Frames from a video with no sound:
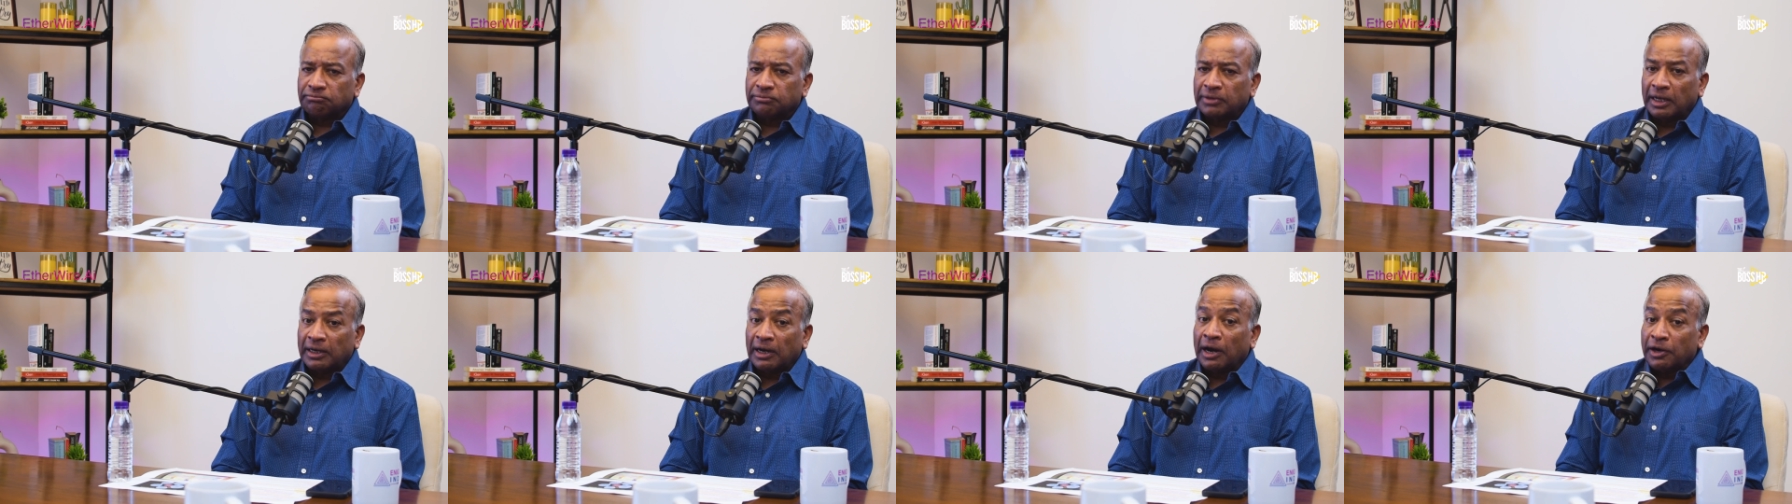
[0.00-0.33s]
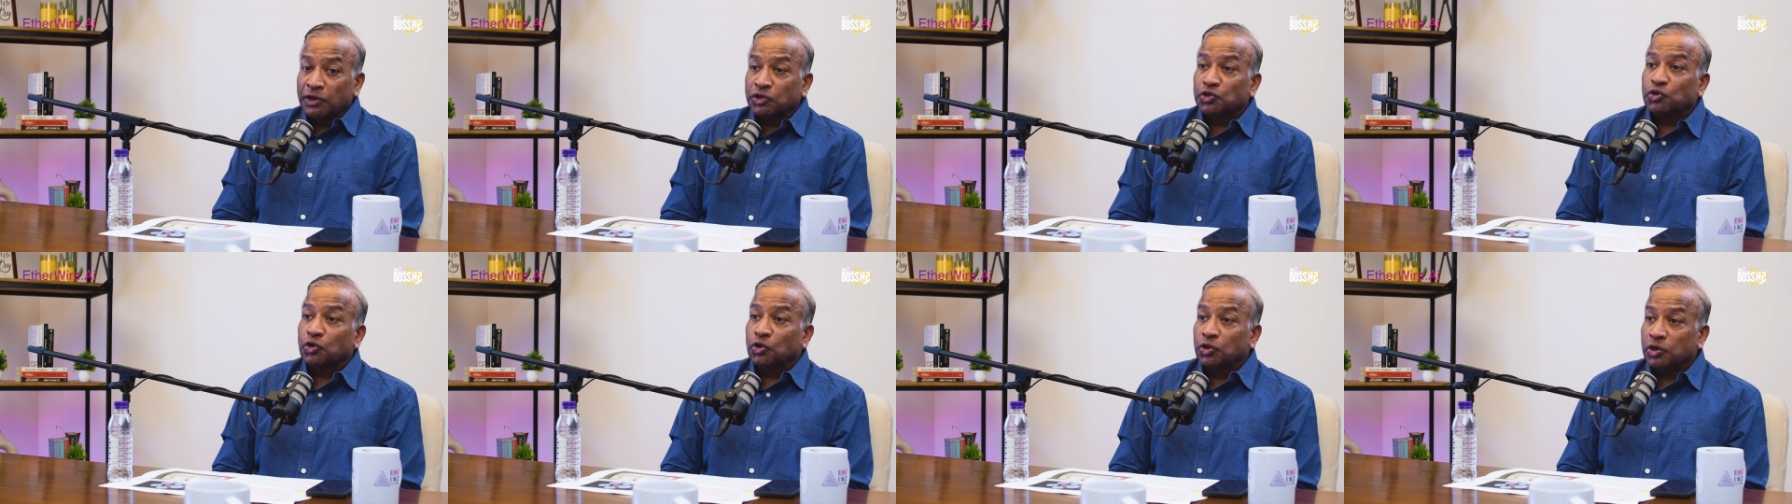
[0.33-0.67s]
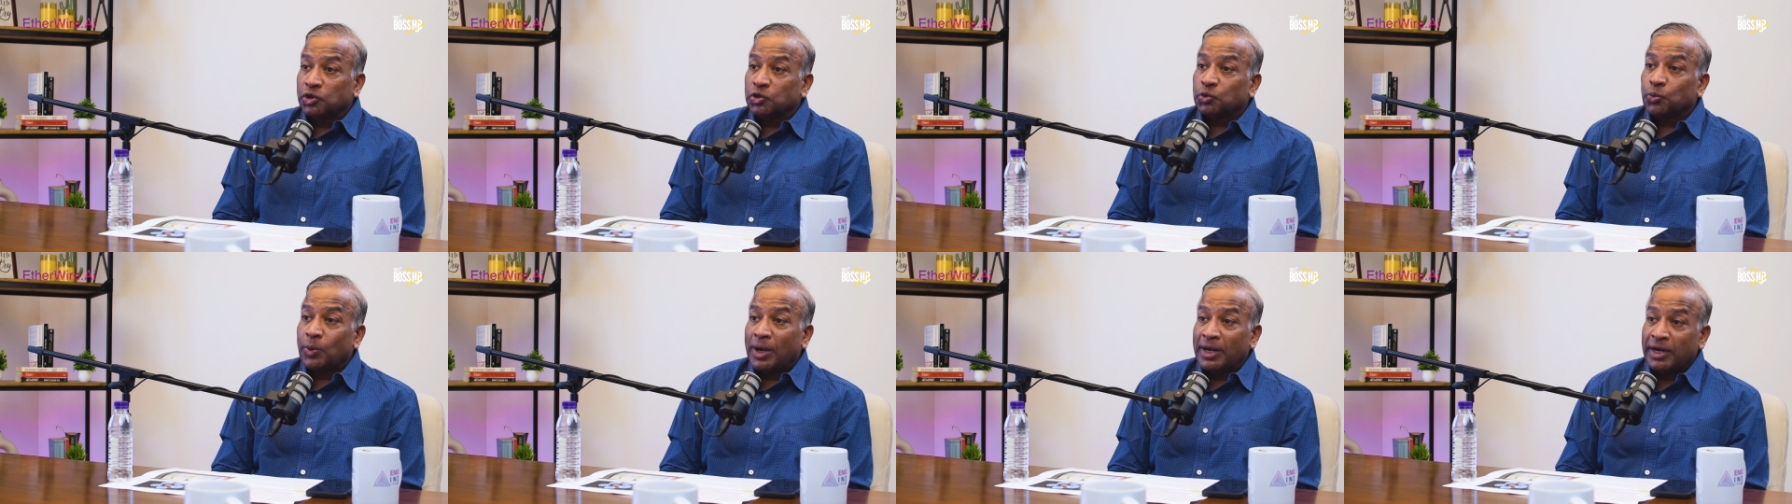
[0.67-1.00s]
that understood
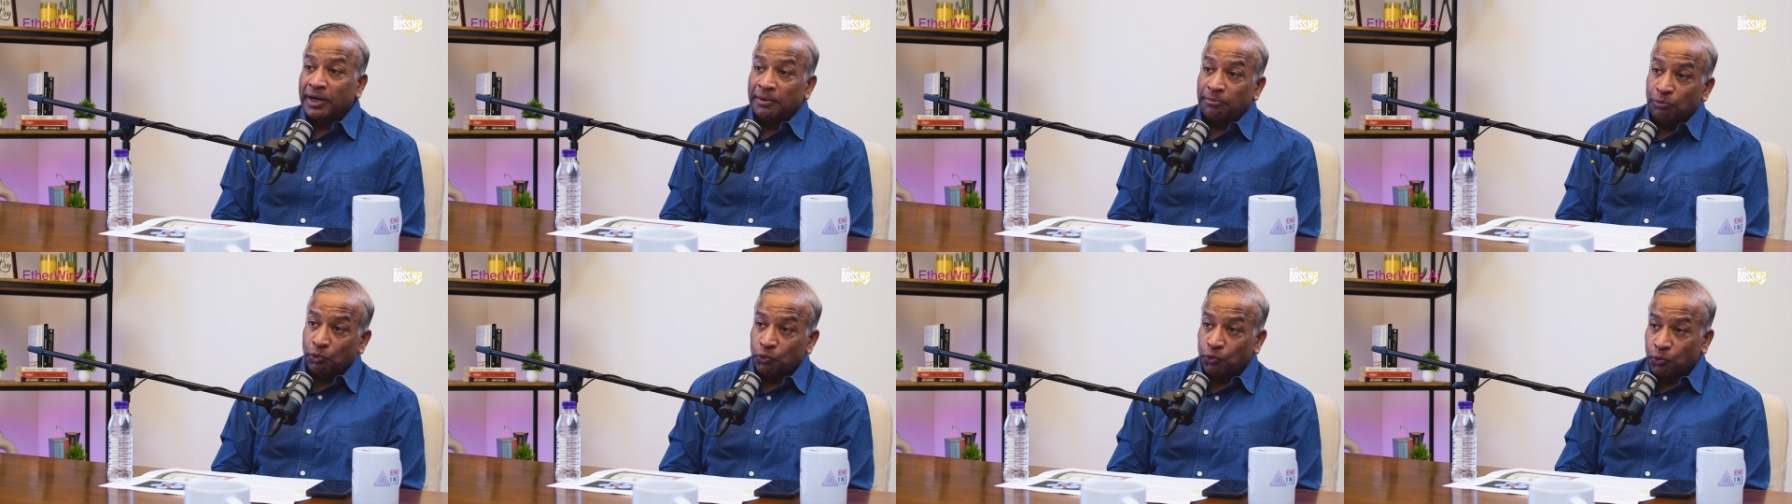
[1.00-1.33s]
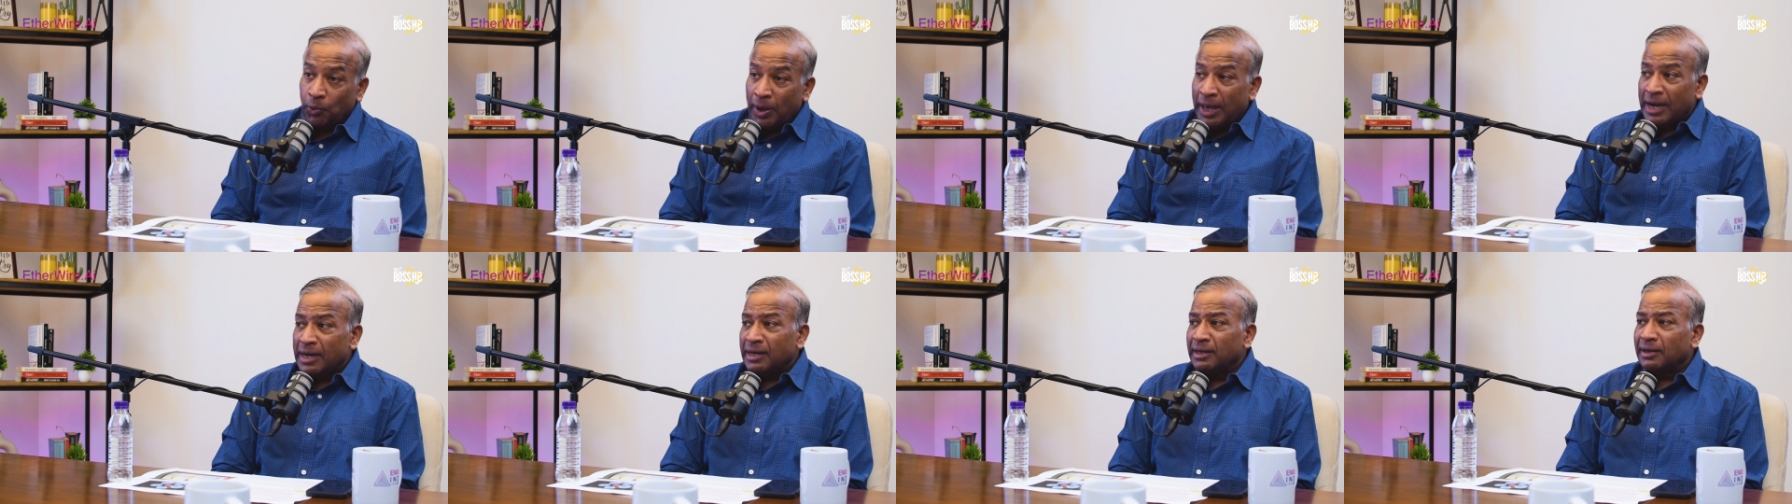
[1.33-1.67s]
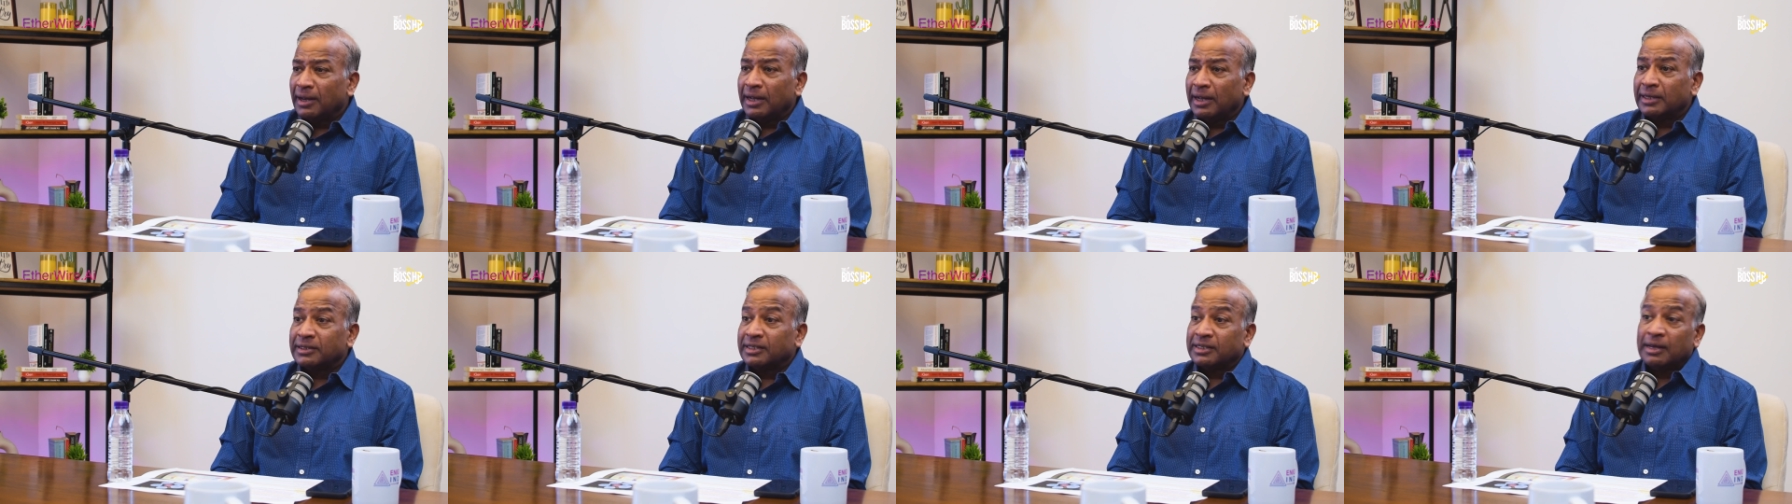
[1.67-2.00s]
this well and moved well,
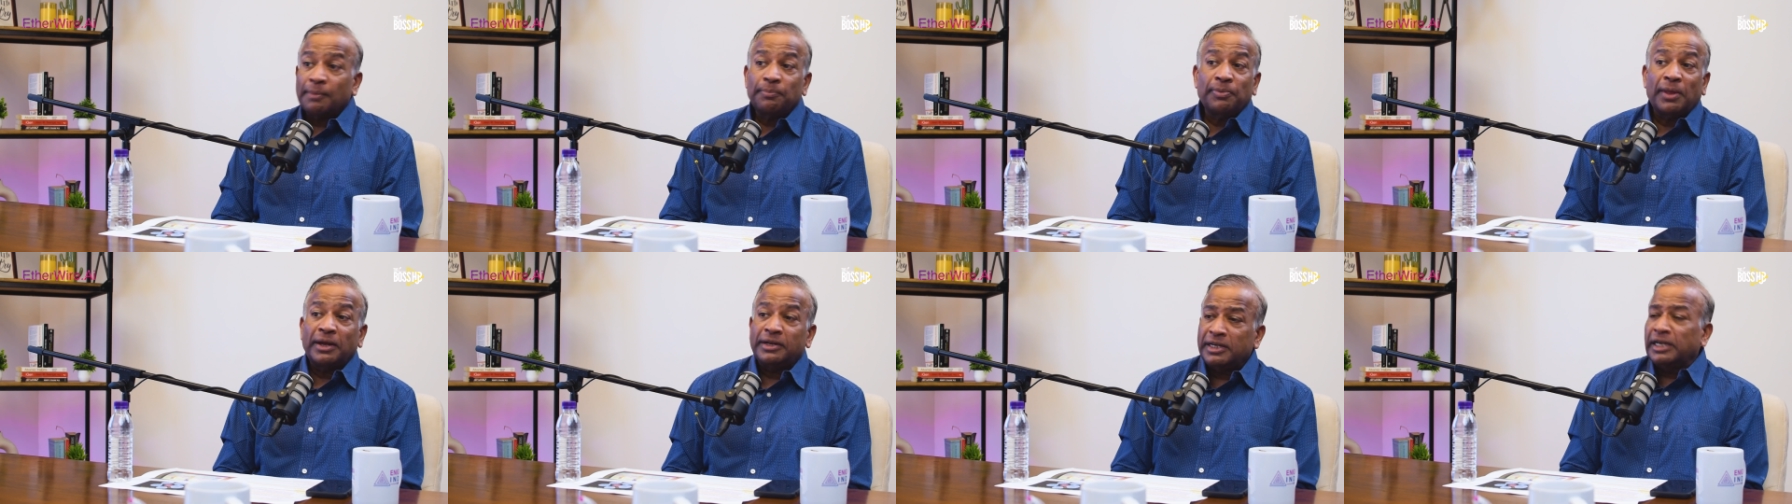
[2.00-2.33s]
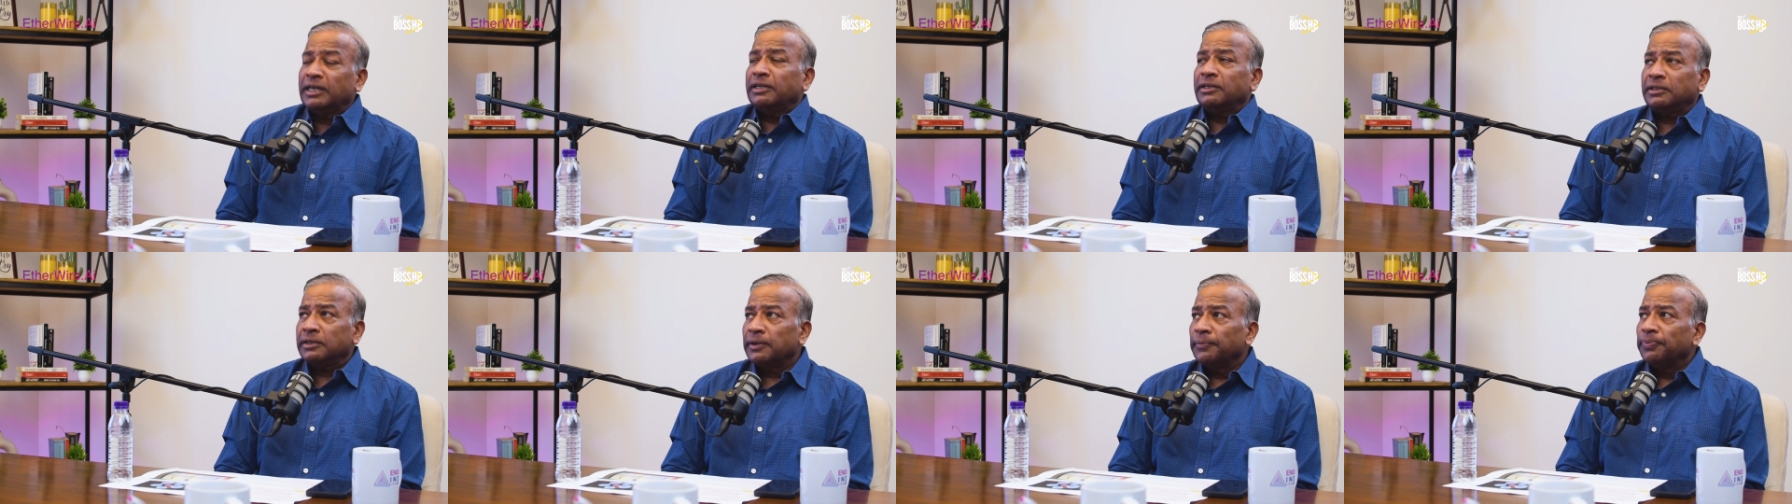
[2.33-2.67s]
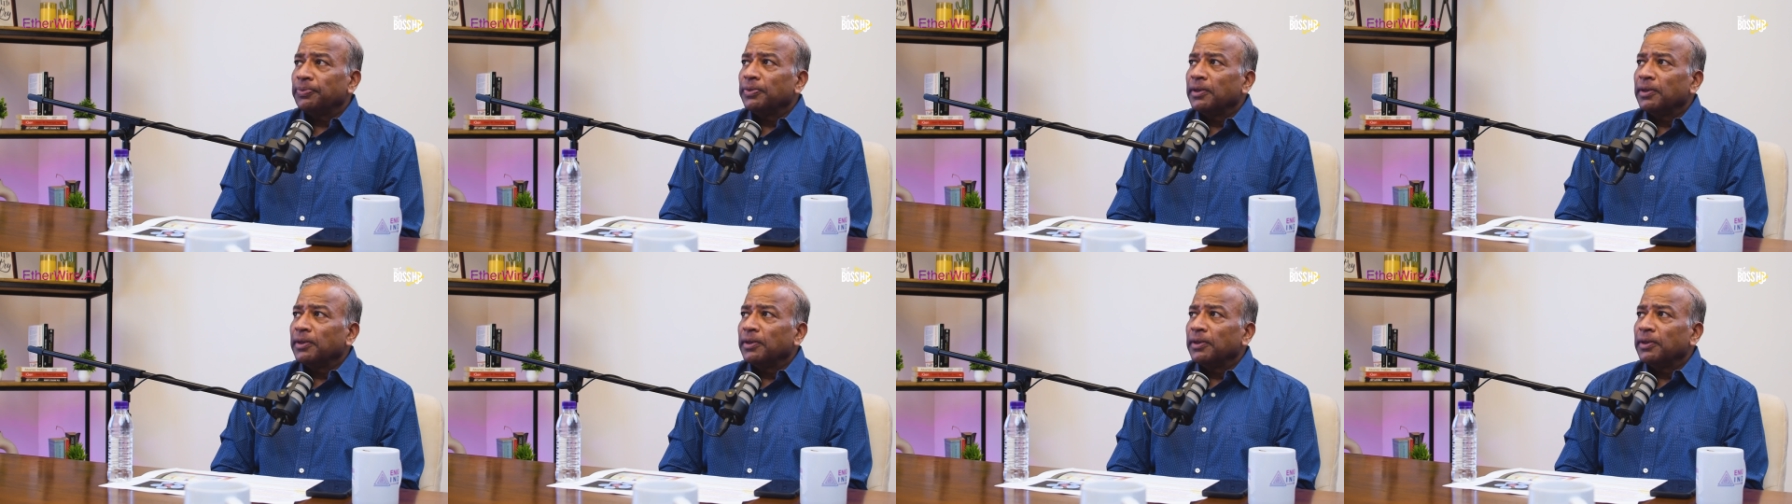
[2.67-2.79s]
and yes. some that didn't.